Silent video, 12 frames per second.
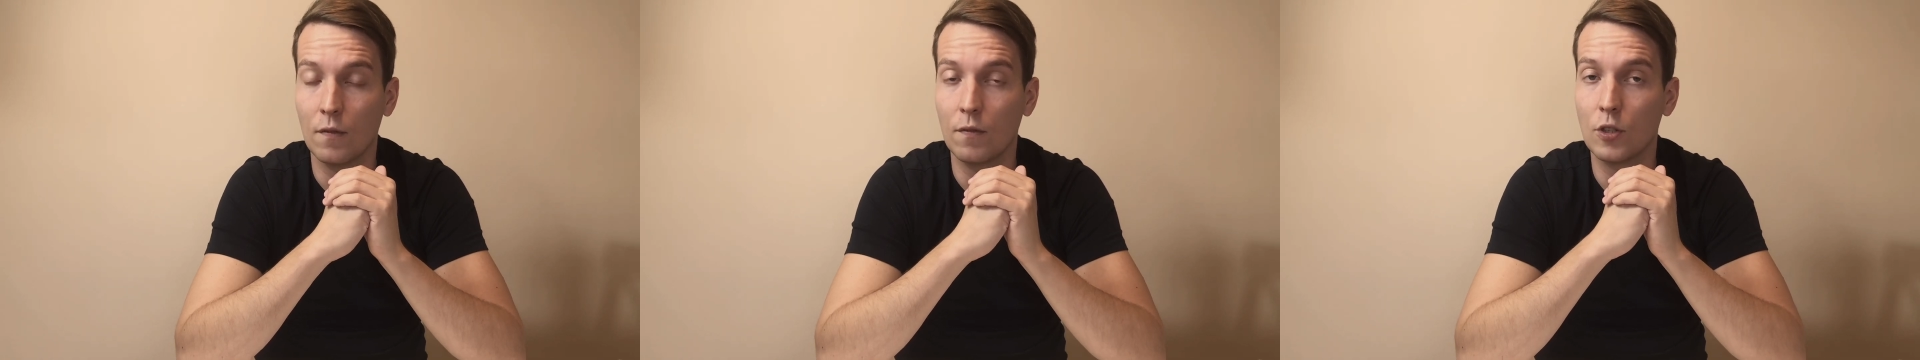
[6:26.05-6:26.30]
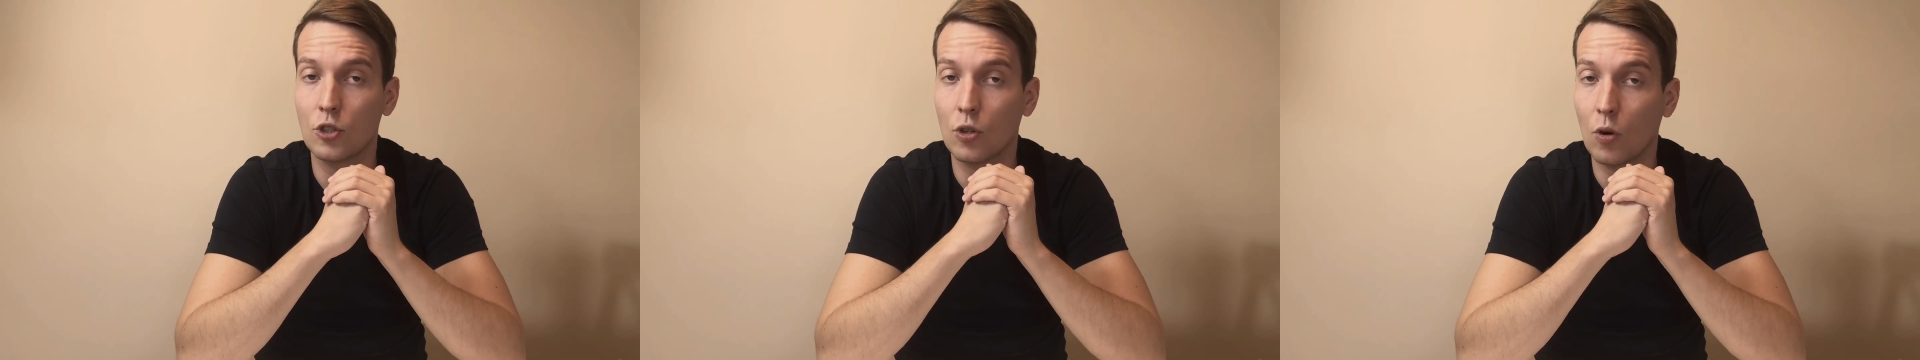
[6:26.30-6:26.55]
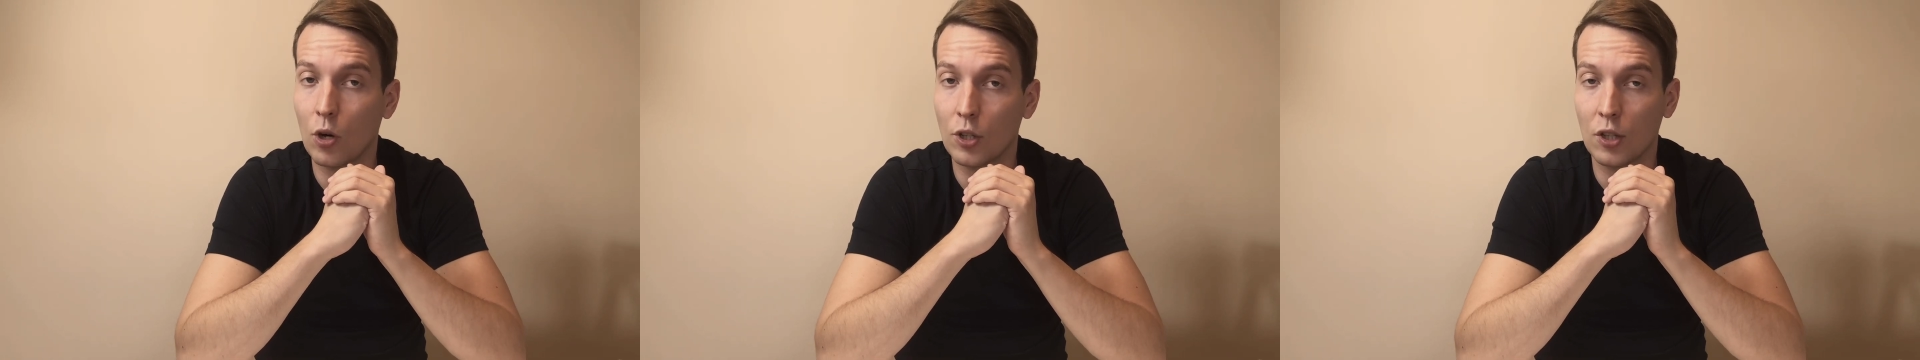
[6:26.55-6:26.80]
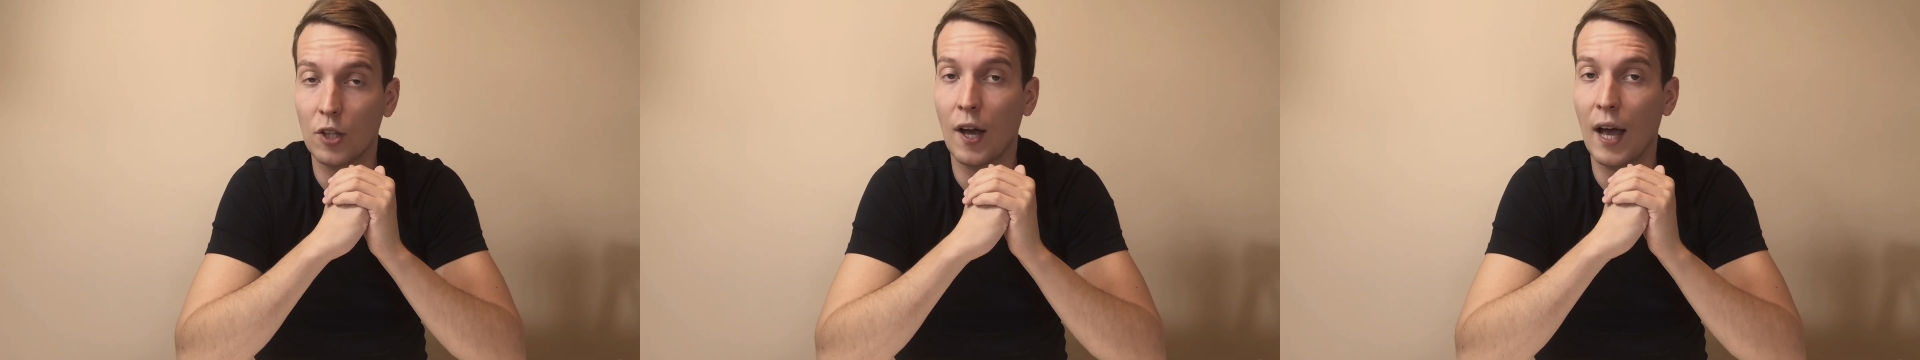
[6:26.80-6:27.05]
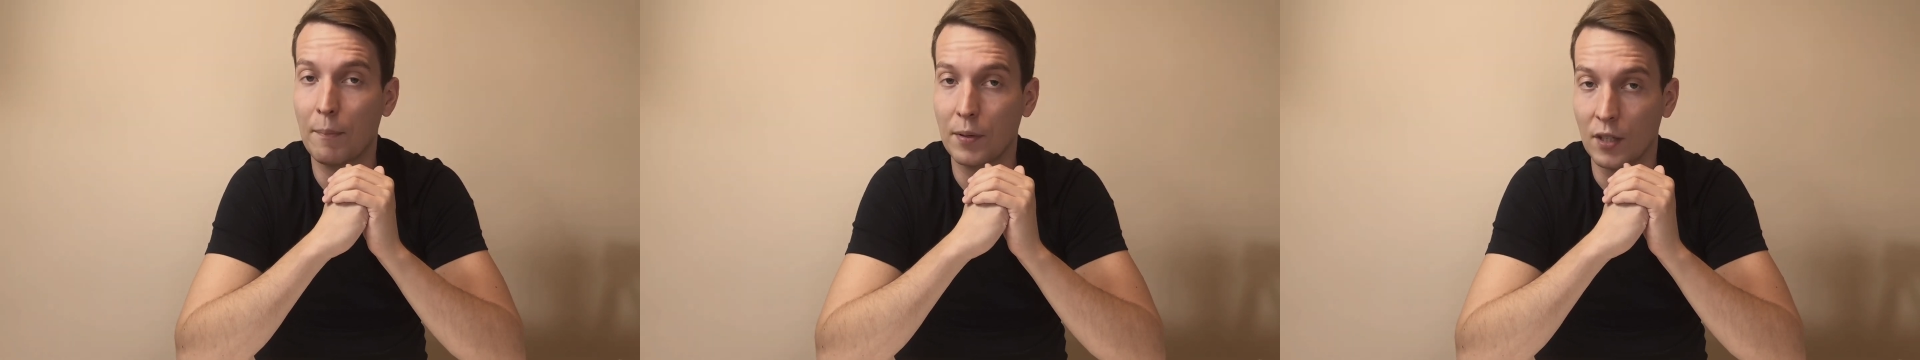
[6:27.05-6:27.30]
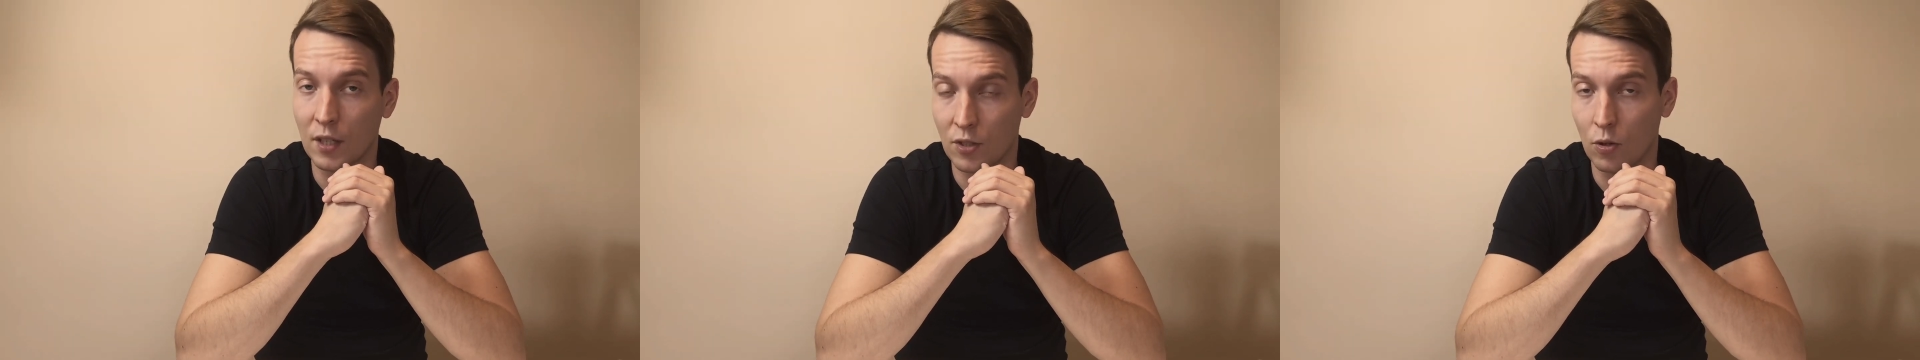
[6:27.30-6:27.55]
which called the
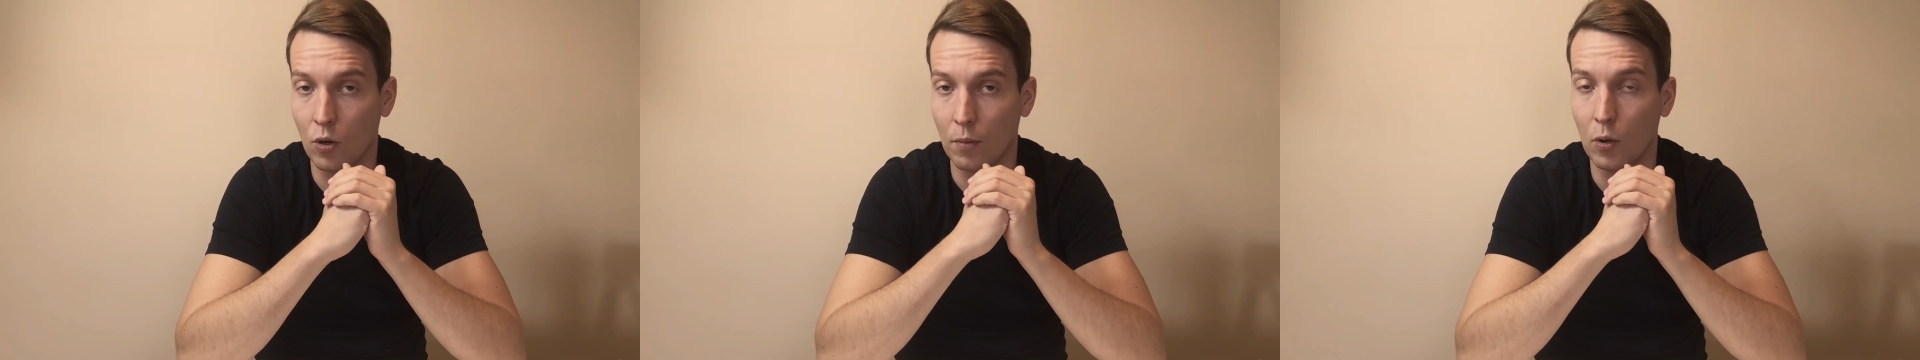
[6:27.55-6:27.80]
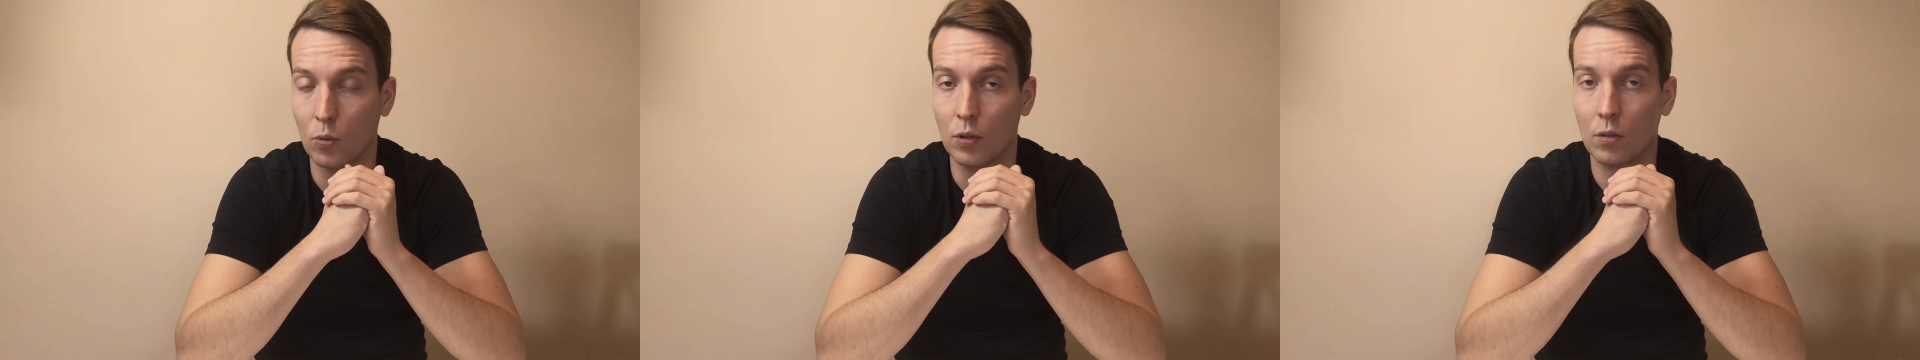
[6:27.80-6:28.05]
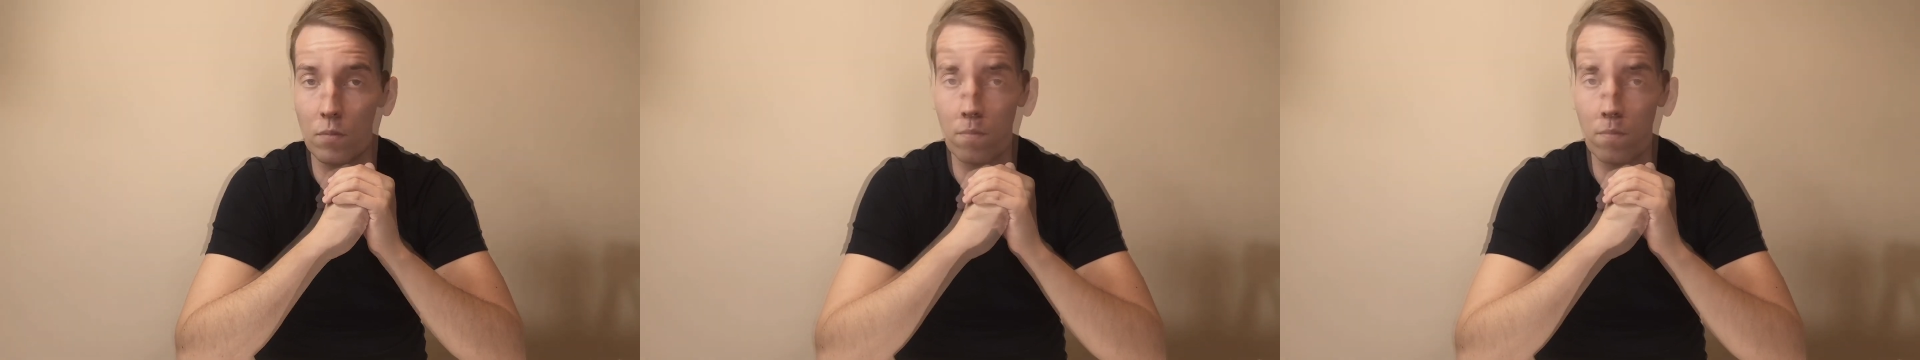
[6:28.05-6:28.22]
happiness hormone.